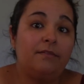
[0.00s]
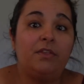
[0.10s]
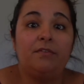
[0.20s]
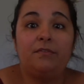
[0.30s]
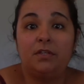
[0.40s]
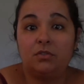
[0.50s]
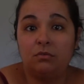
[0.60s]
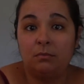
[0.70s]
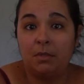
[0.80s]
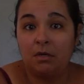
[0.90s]
If they fit a
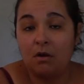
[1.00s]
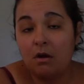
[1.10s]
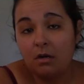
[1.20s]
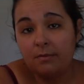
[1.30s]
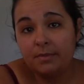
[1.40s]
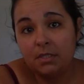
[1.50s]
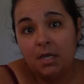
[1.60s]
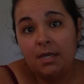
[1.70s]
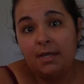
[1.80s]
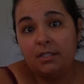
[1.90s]
certain amount of carbs
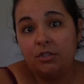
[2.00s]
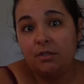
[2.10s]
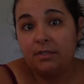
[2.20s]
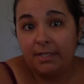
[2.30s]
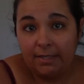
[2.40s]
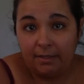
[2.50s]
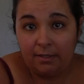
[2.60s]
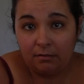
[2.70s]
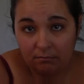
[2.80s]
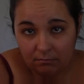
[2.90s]
into their
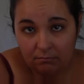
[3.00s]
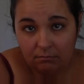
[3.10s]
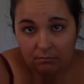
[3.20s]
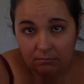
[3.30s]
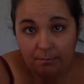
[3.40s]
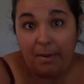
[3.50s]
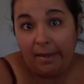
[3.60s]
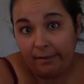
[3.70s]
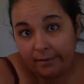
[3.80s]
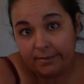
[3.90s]
daily
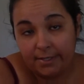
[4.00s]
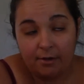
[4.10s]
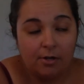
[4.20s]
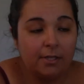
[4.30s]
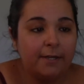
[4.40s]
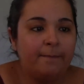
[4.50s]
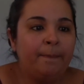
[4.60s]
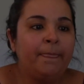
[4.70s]
bank, as I call it,